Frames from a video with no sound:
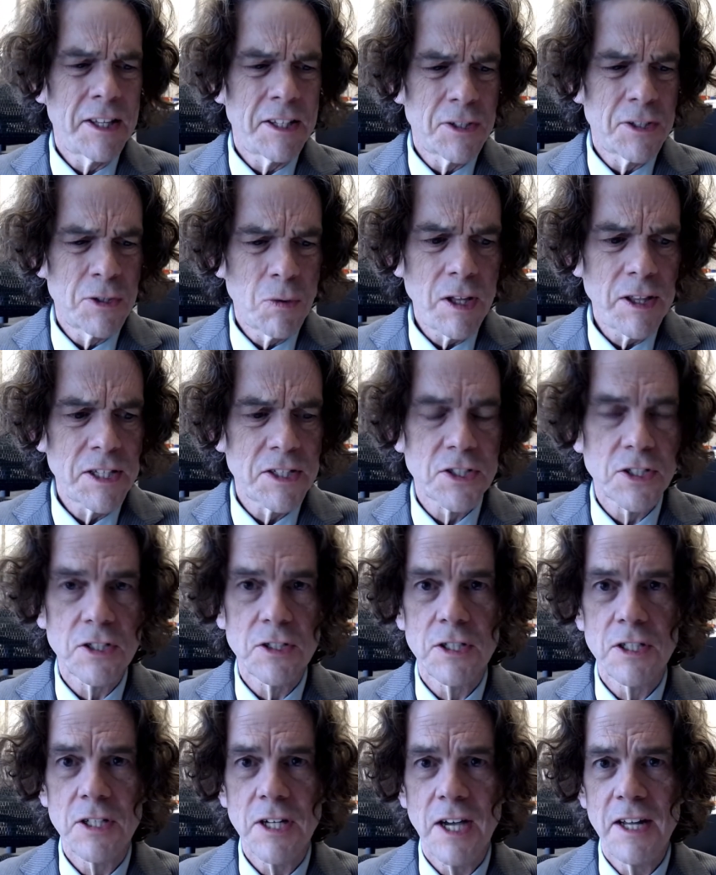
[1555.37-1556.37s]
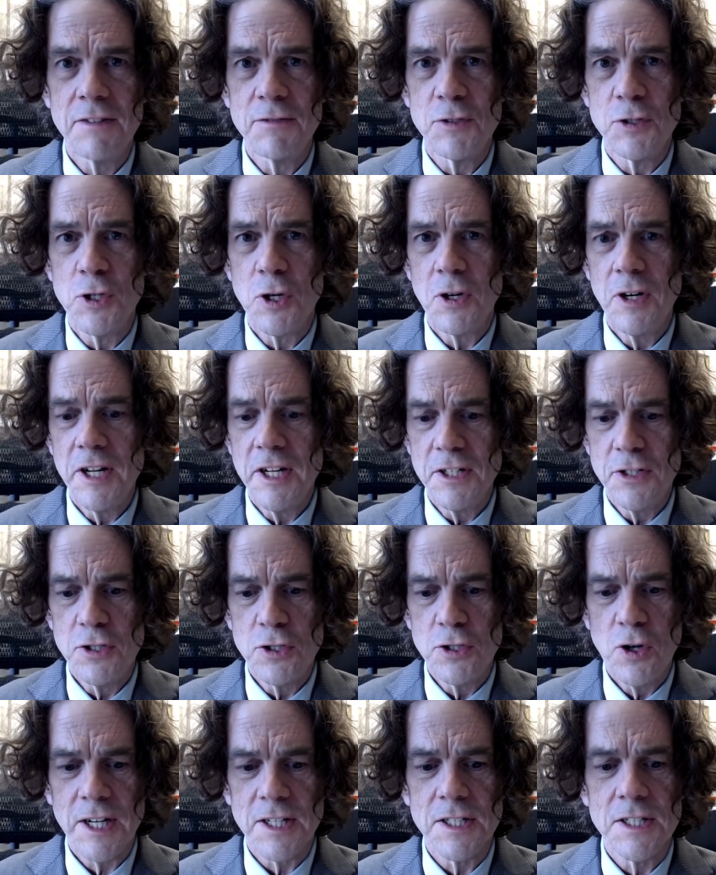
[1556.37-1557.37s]
And they do all these kind of
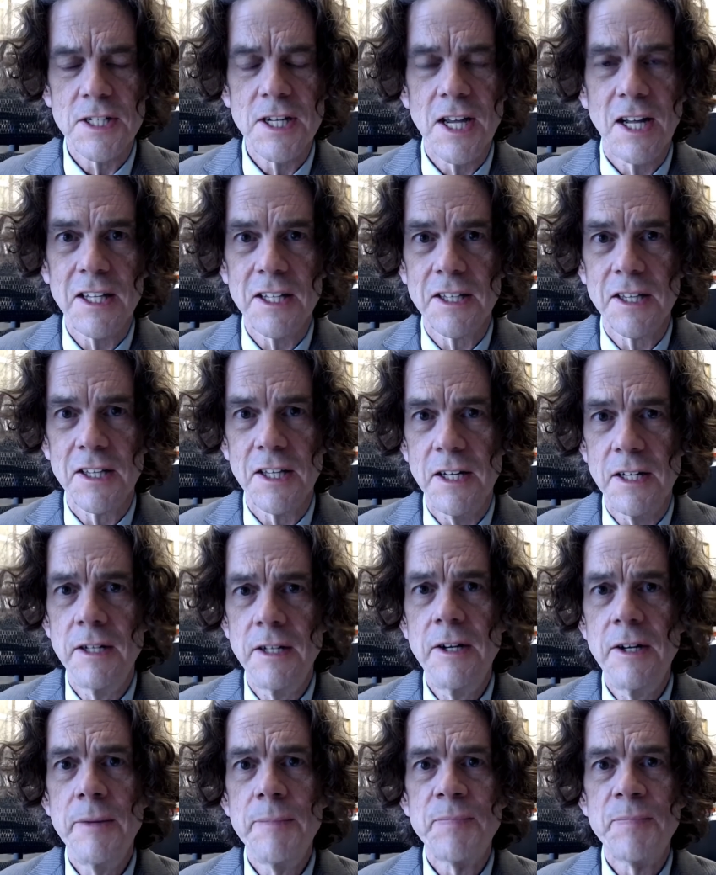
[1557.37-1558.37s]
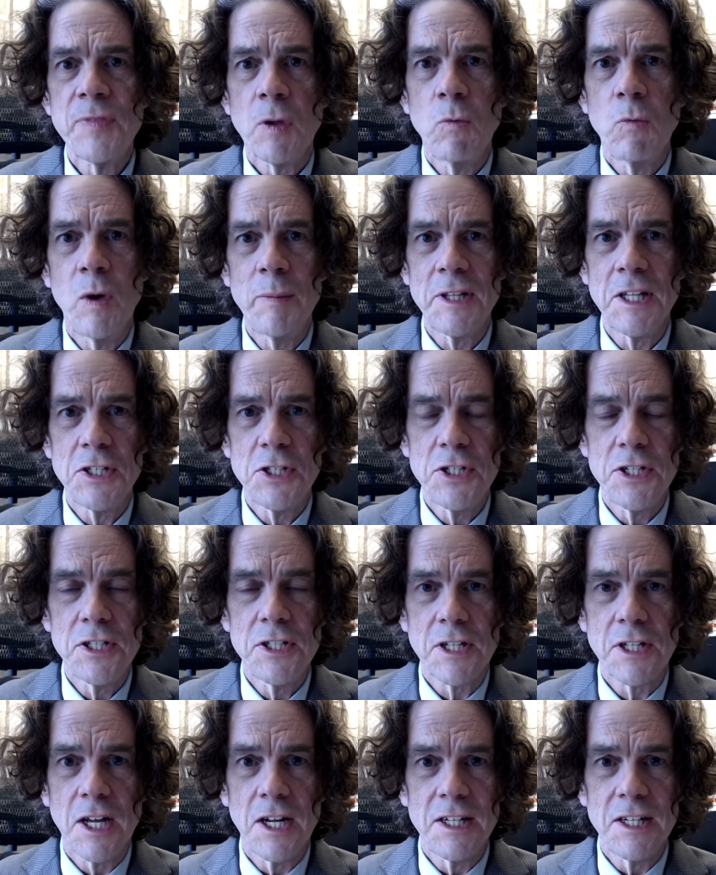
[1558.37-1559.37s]
dirty tricks, telling the woman that
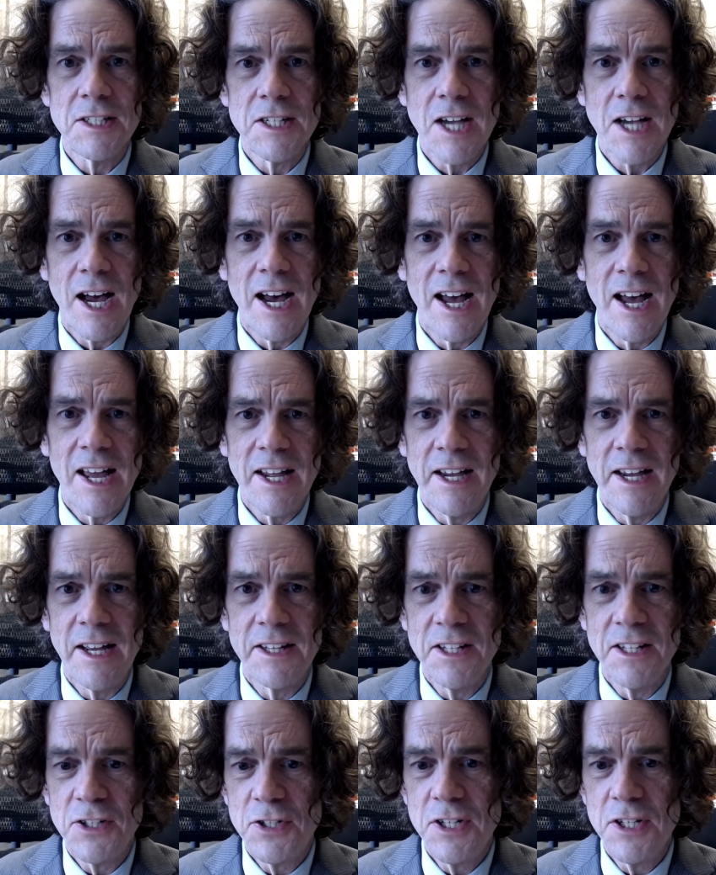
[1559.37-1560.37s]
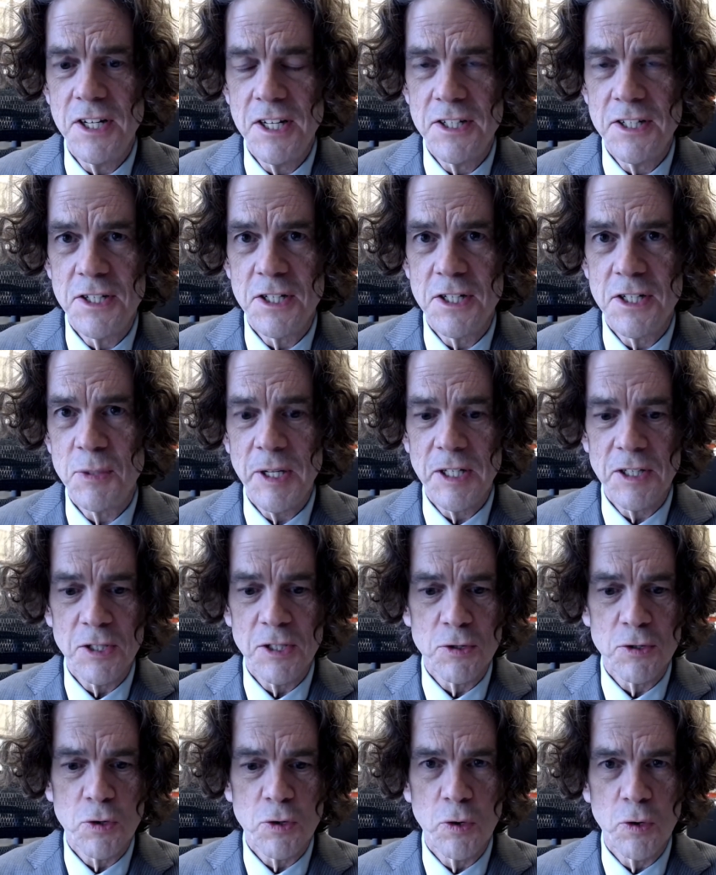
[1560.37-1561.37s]
she's going to die and that she needs to
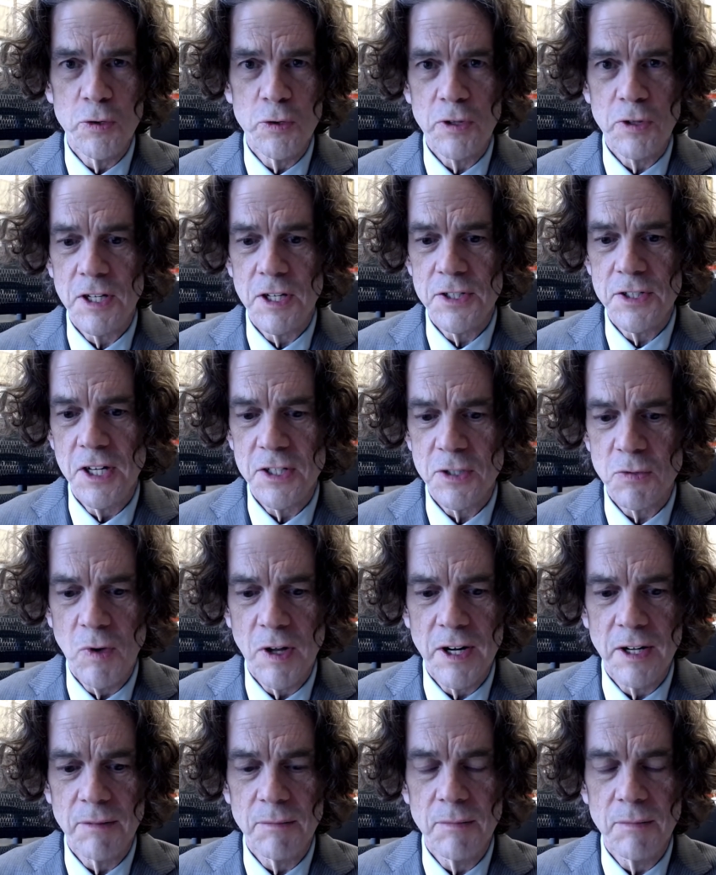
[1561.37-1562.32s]
speak the truth because she doesn't